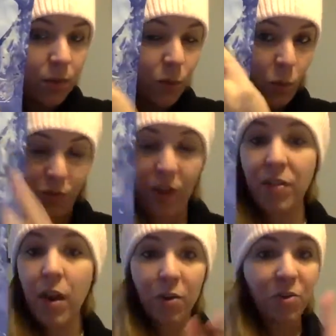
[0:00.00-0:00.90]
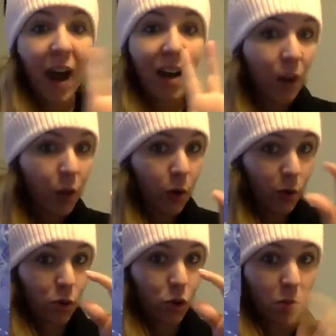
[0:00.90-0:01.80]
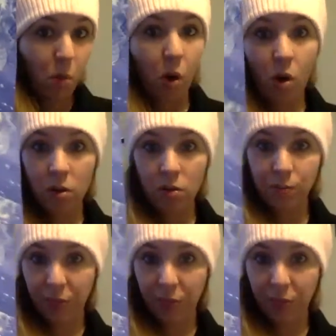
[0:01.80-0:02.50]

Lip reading: 4, 5 other small